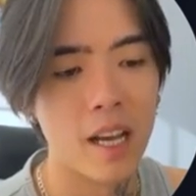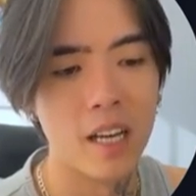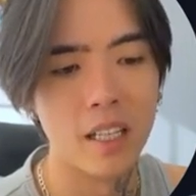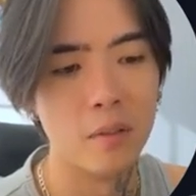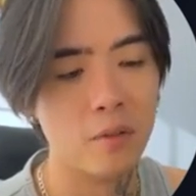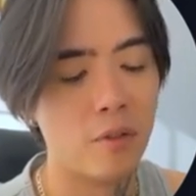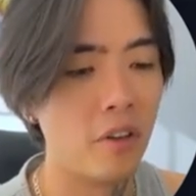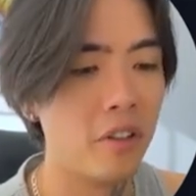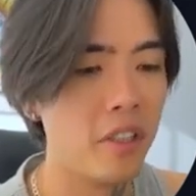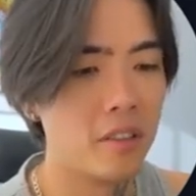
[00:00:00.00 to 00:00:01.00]
And for
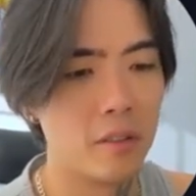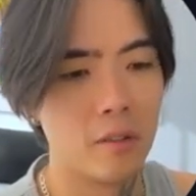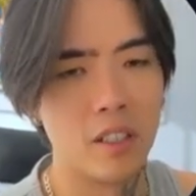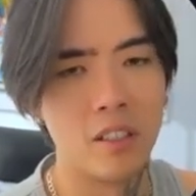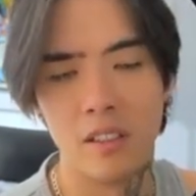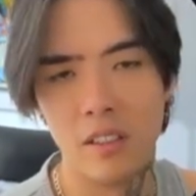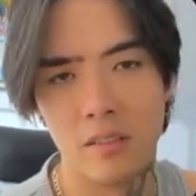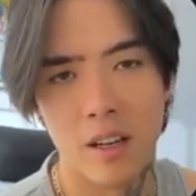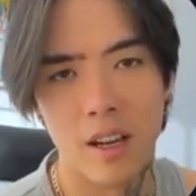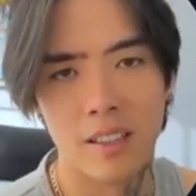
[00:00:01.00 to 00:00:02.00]
this, you can
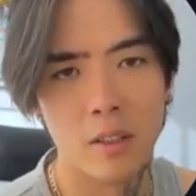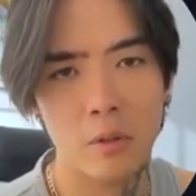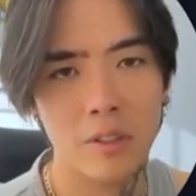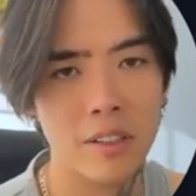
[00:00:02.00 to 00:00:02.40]
like use